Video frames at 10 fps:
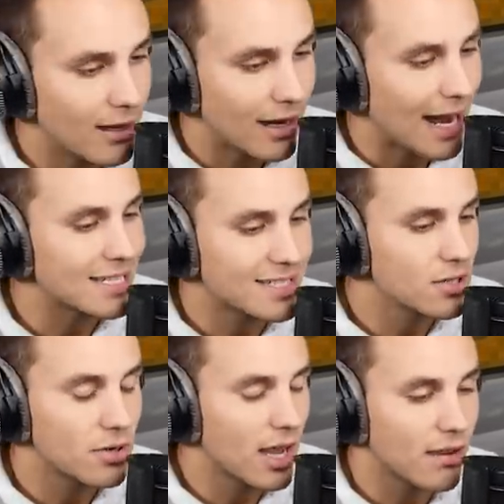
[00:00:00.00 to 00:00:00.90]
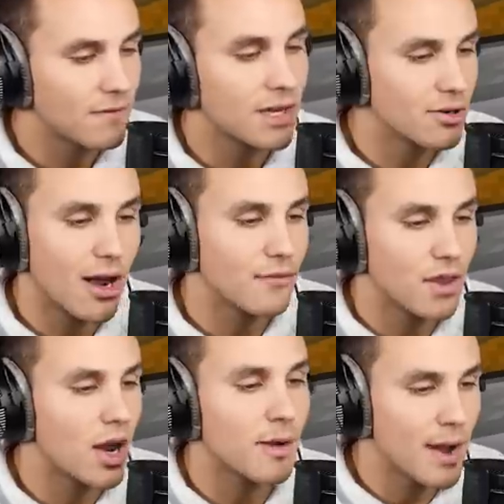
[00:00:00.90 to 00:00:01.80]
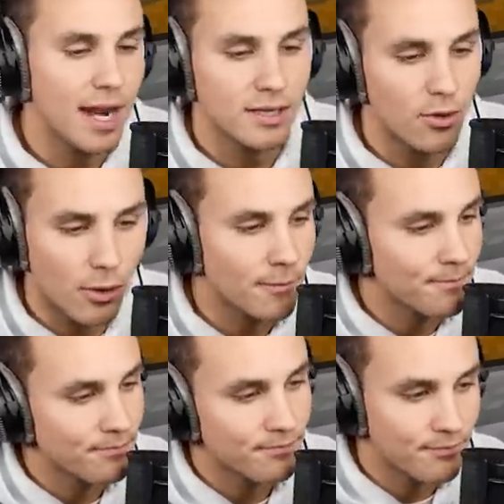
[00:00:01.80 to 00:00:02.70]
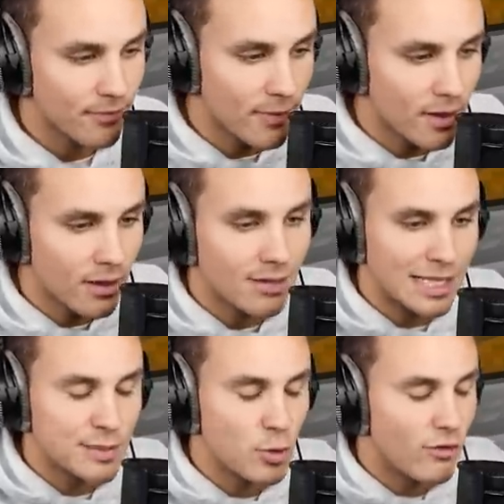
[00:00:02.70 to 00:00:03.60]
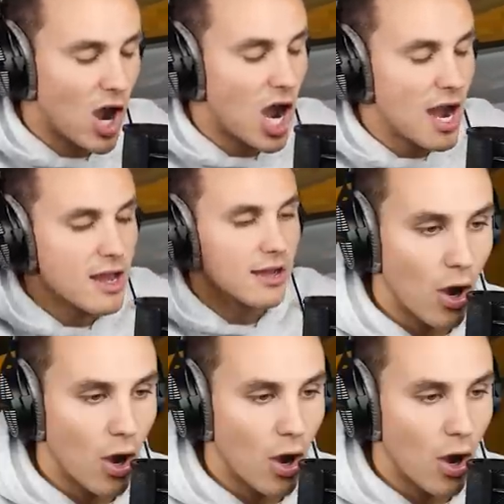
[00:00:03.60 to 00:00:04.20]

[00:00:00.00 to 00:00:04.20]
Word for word: And I still can't figure out the automatic door. Let's move on.